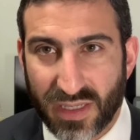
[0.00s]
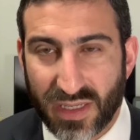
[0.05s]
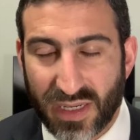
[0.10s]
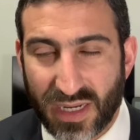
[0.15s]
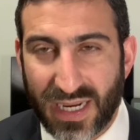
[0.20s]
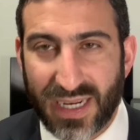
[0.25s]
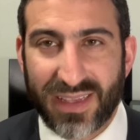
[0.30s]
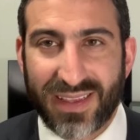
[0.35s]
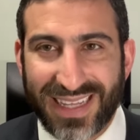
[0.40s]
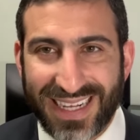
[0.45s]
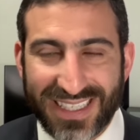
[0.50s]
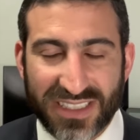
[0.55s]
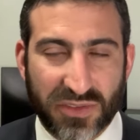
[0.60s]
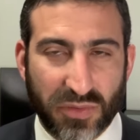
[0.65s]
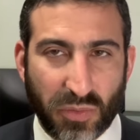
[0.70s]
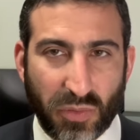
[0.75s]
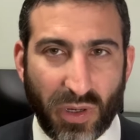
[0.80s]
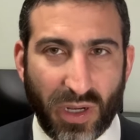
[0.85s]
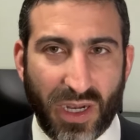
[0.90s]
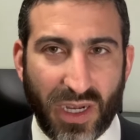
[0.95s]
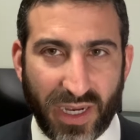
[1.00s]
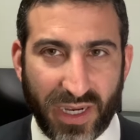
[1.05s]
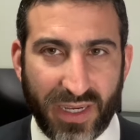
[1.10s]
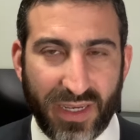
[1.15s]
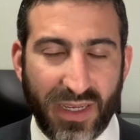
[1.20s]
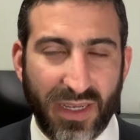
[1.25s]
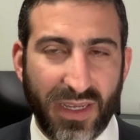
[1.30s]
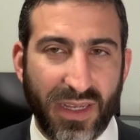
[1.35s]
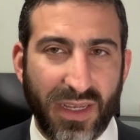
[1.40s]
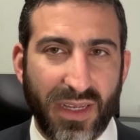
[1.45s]
and that's
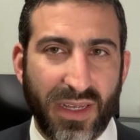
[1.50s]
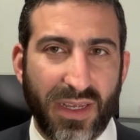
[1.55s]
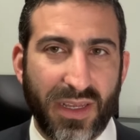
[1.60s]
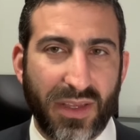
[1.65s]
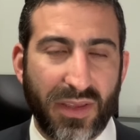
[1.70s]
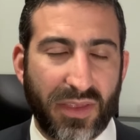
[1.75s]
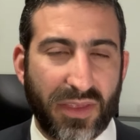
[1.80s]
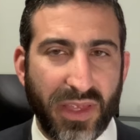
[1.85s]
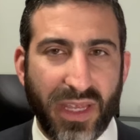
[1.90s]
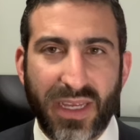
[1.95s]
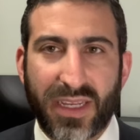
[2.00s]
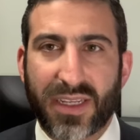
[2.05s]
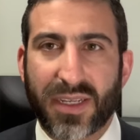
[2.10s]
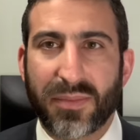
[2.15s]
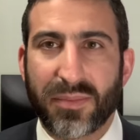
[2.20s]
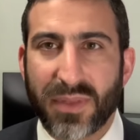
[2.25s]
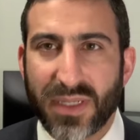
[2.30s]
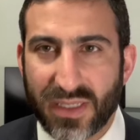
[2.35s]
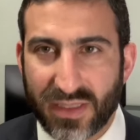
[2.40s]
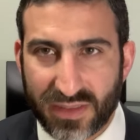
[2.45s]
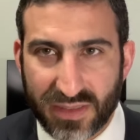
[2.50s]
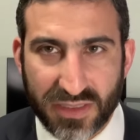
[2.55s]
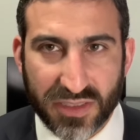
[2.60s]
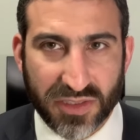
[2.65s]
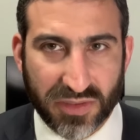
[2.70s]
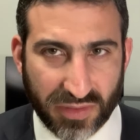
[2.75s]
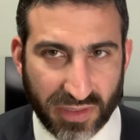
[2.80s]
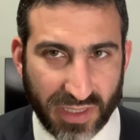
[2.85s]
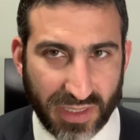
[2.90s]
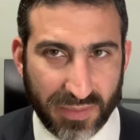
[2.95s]
why they committed these
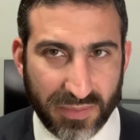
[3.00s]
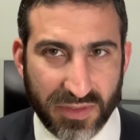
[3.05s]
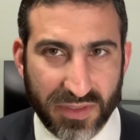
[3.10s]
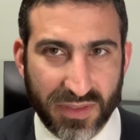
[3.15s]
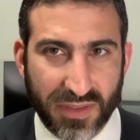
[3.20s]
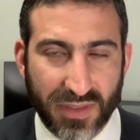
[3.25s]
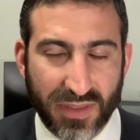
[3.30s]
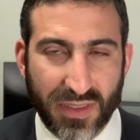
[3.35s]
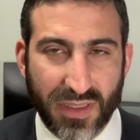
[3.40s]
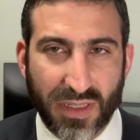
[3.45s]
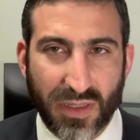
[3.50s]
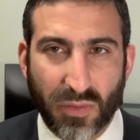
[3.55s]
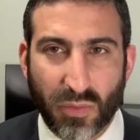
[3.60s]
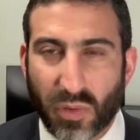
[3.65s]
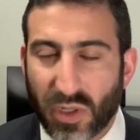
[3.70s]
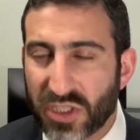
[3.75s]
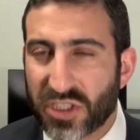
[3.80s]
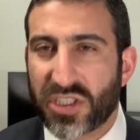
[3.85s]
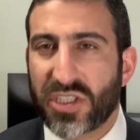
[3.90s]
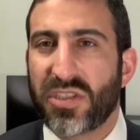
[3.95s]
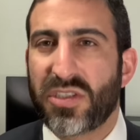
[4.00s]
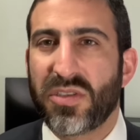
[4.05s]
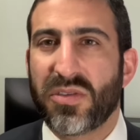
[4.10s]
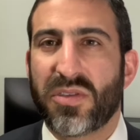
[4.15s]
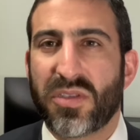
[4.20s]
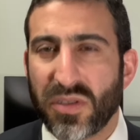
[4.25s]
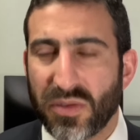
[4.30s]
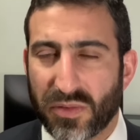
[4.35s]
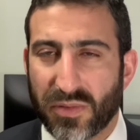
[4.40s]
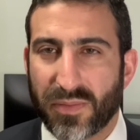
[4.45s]
crimes. What should you
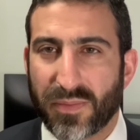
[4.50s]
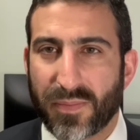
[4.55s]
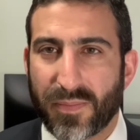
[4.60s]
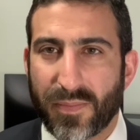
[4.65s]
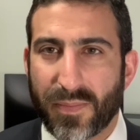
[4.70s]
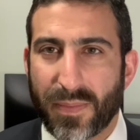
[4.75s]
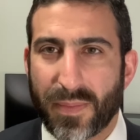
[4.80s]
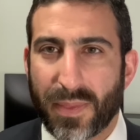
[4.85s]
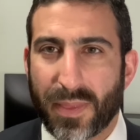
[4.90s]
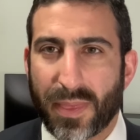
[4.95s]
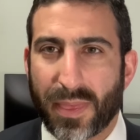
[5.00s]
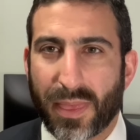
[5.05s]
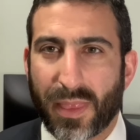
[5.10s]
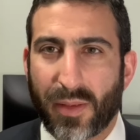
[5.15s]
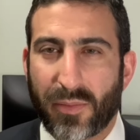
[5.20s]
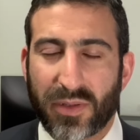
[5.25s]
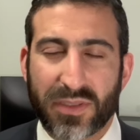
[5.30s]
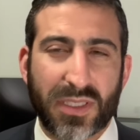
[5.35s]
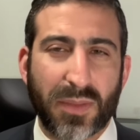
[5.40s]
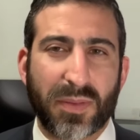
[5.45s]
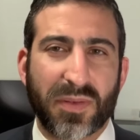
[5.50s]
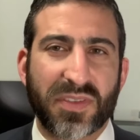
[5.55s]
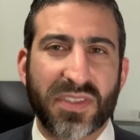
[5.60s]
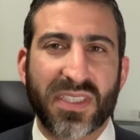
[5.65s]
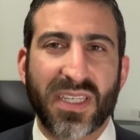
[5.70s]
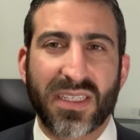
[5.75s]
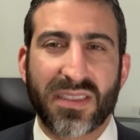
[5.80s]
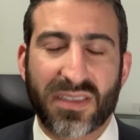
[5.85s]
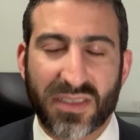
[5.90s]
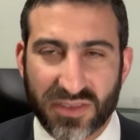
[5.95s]
do? What type of
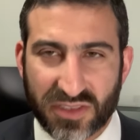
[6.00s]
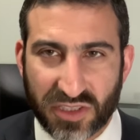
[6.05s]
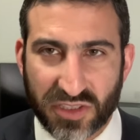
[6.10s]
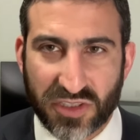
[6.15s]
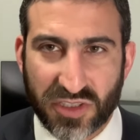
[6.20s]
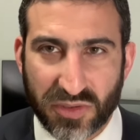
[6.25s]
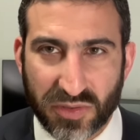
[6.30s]
sentence should you